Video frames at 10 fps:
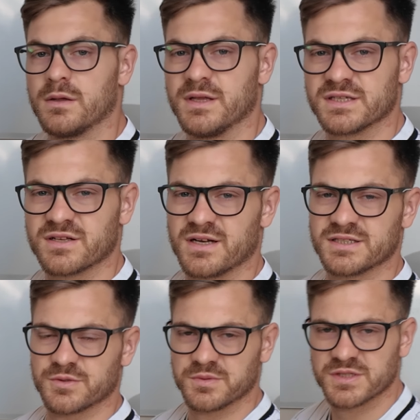Yes guys,
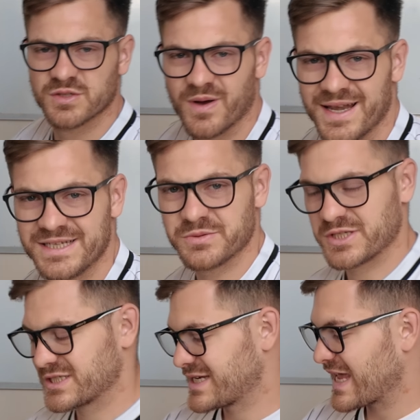so we've just got a little
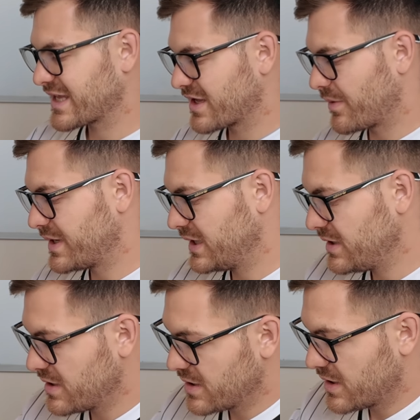snack going in.
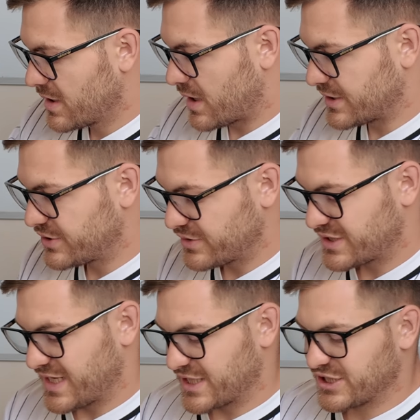I'd
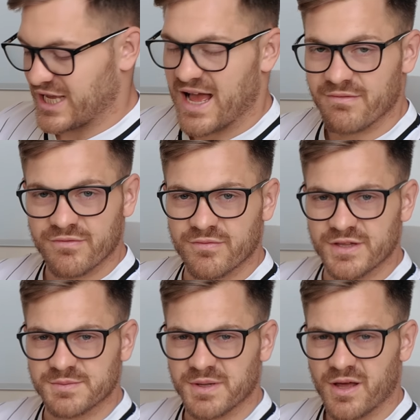usually actually have
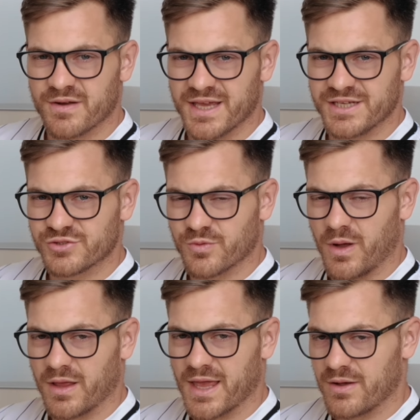this banana
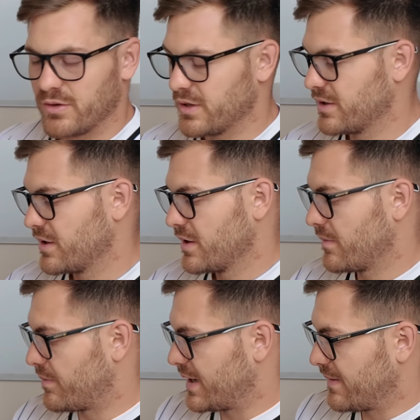intra-workout,
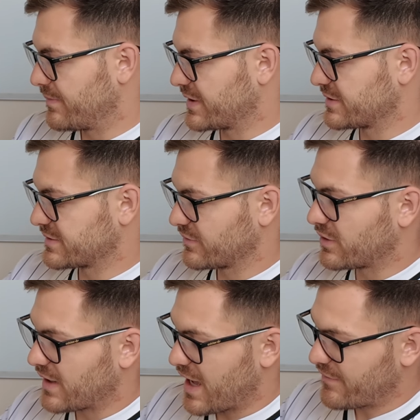but because I've
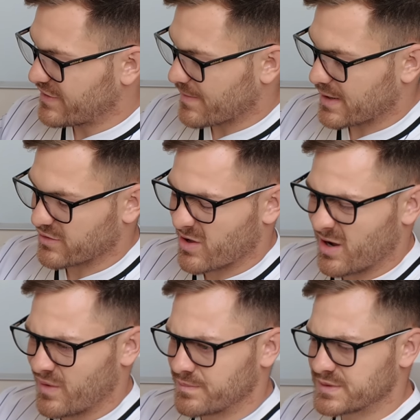got a heavy amount of
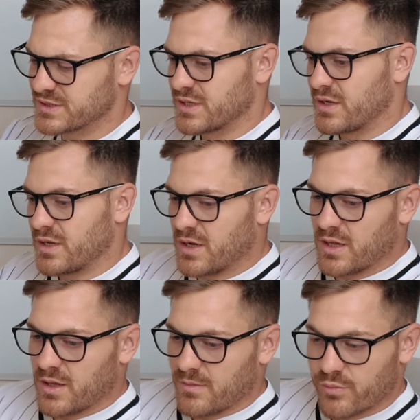carbs
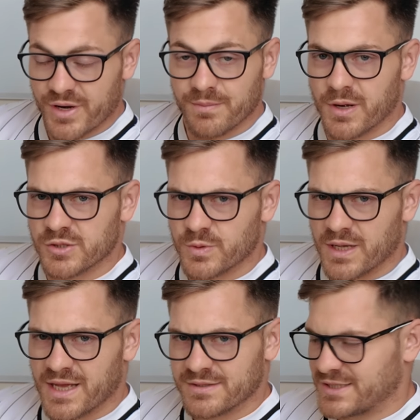pre and post
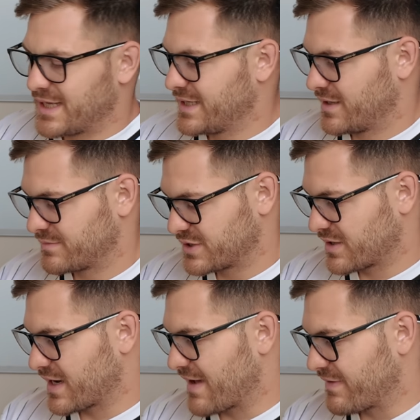workout today, I'm just
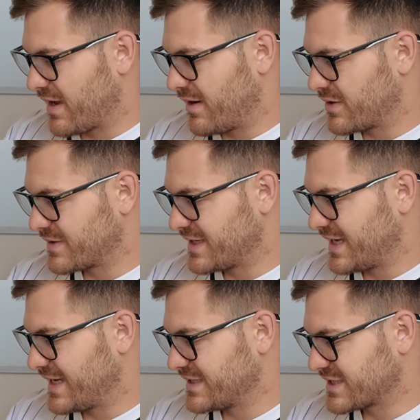going to have it earlier in the
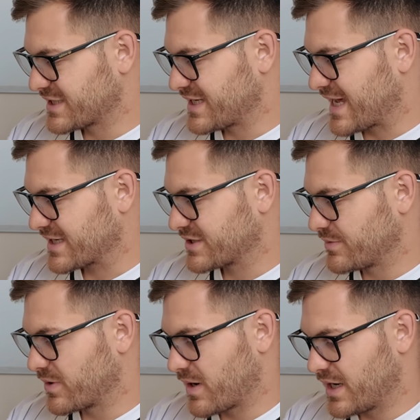day as a snack. So
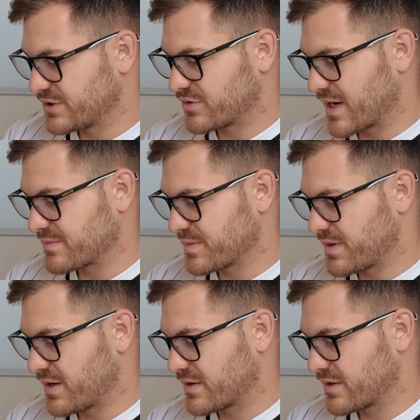we've got 100 grams of
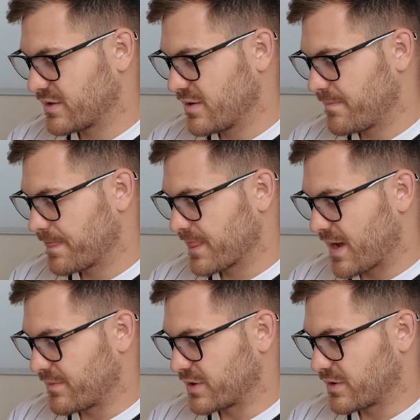banana,
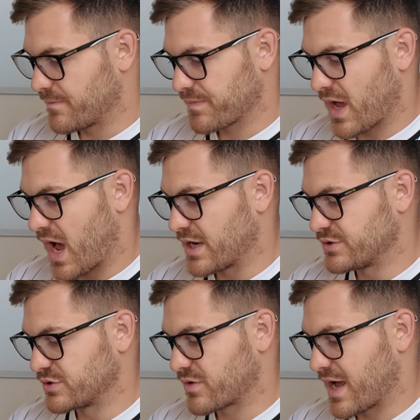and we've got
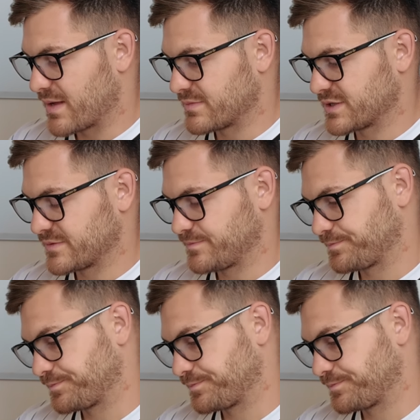100 grams